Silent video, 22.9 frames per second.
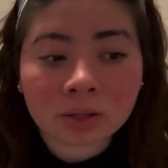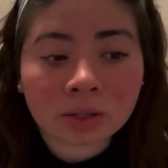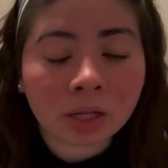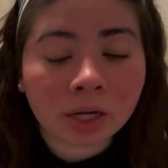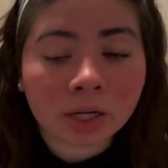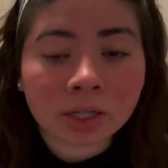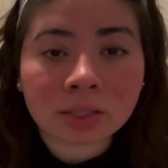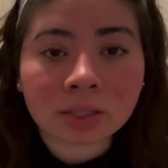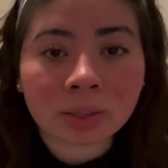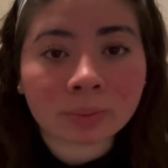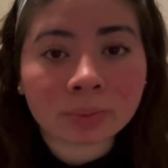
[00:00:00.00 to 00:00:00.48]

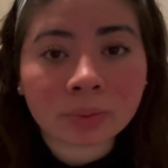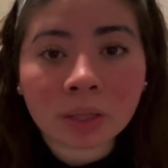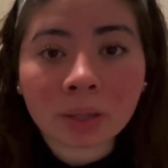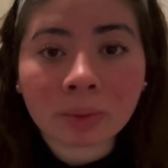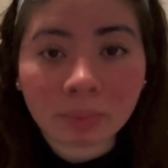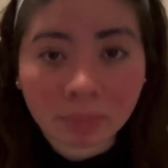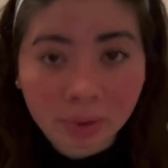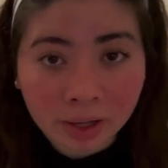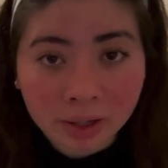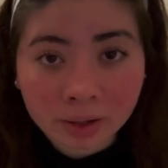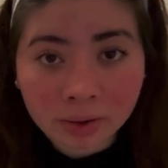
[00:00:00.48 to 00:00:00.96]
There's something
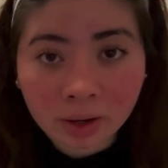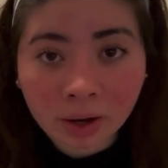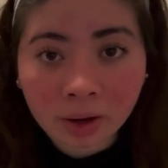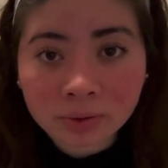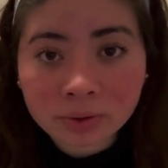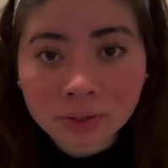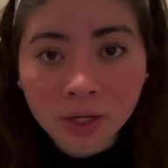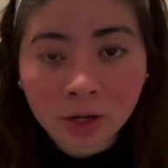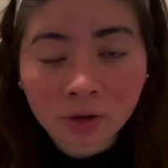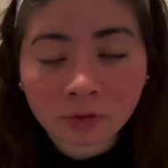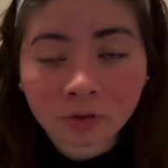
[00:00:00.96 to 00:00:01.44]
better
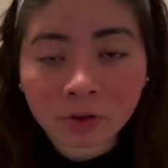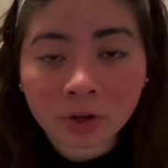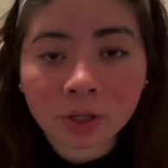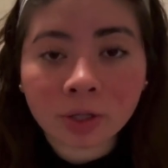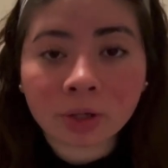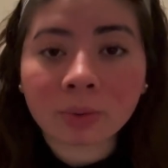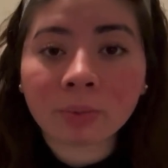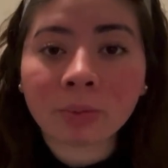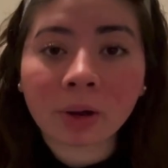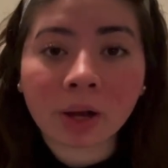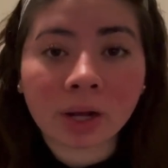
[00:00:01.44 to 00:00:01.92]
out there for
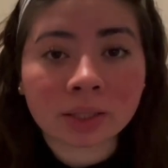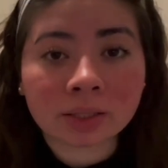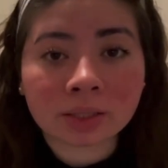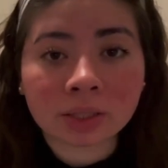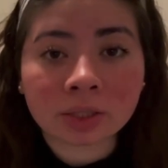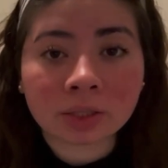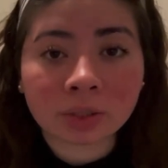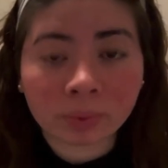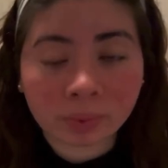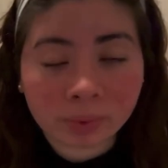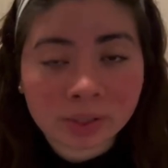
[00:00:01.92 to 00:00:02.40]
you because
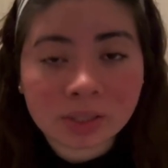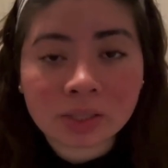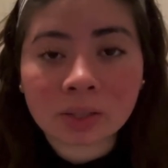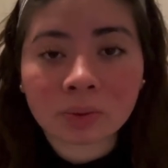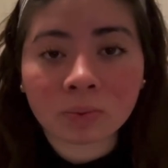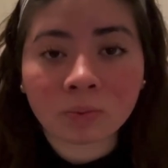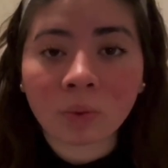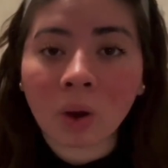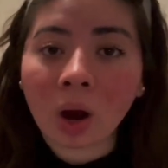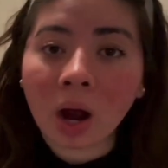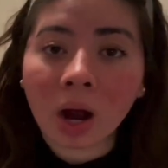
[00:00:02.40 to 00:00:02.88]
there's a
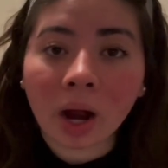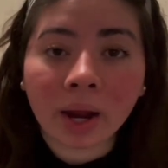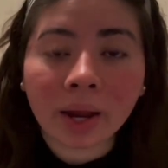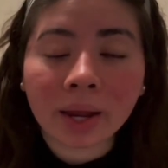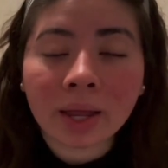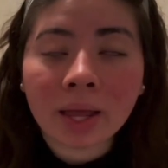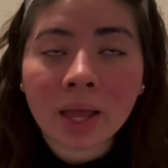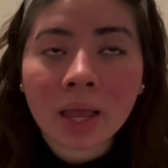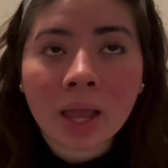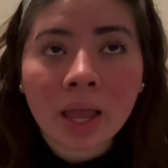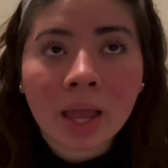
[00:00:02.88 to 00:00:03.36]
reason why
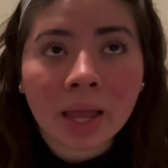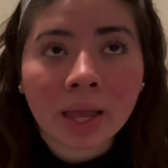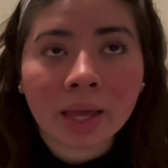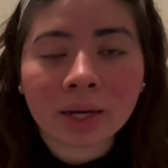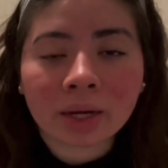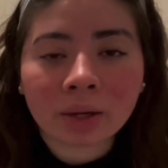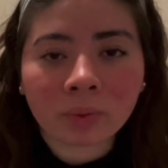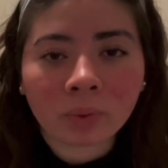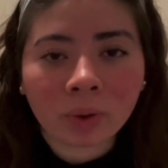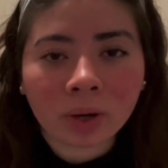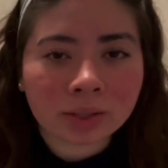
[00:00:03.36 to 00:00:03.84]
it
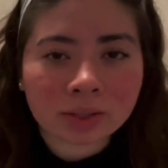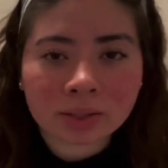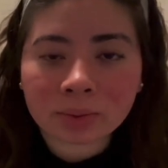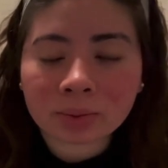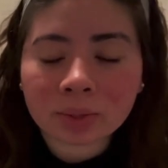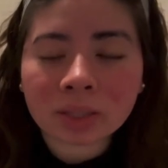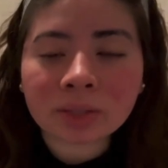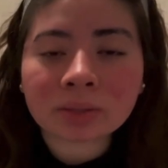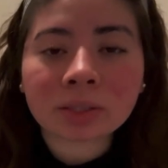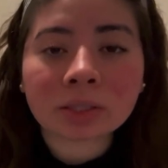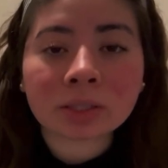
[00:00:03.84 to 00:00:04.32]
didn't work.
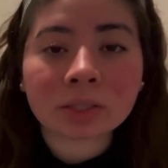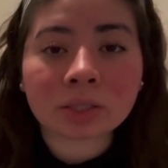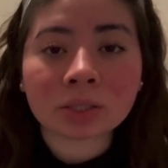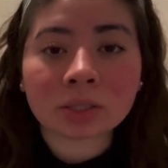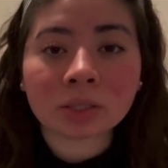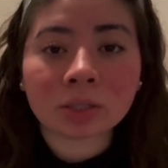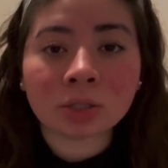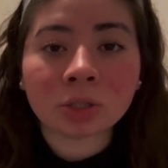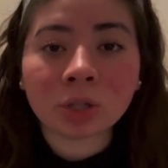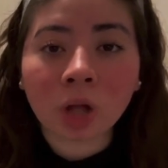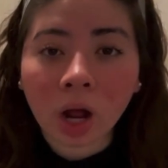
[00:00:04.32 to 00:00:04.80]
Sometimes it's
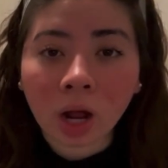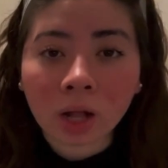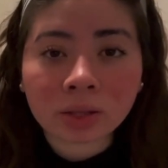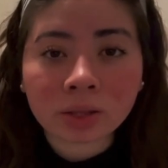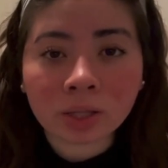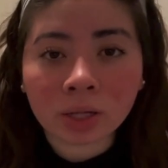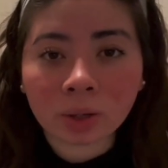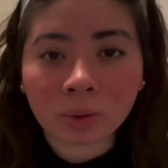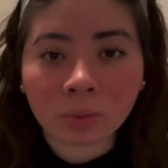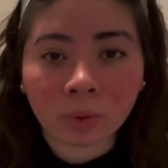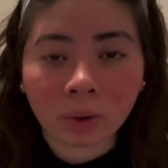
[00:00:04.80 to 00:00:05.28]
not
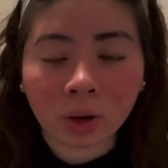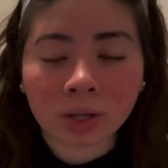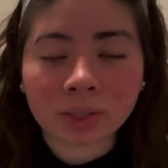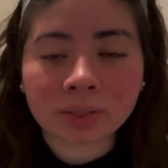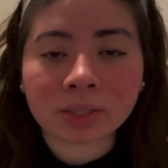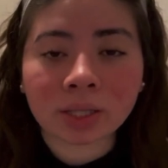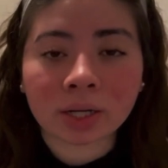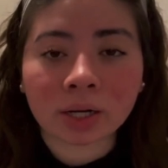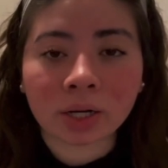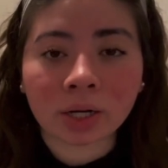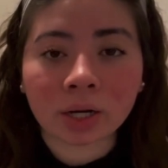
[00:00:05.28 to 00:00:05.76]
their words
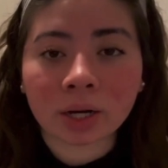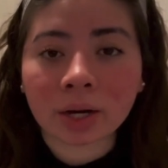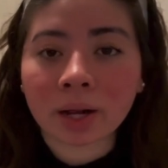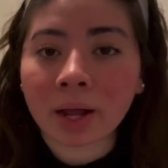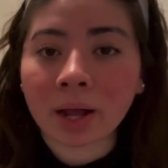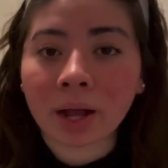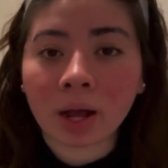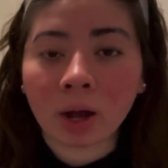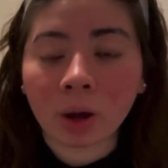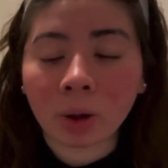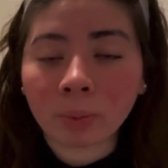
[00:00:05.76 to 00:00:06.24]
that are going to
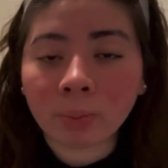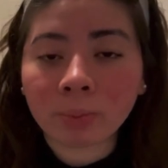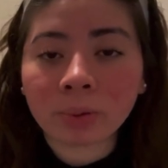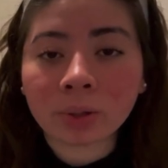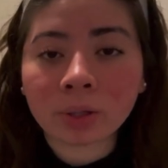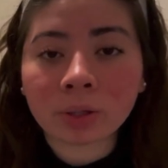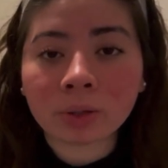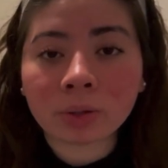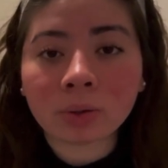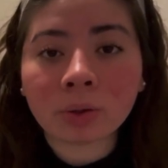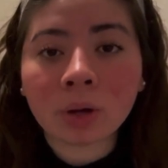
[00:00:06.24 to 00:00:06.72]
help
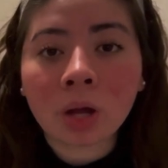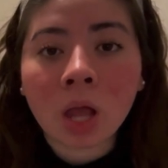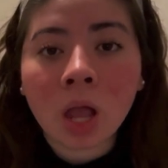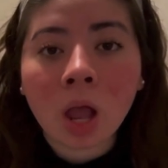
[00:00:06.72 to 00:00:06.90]
you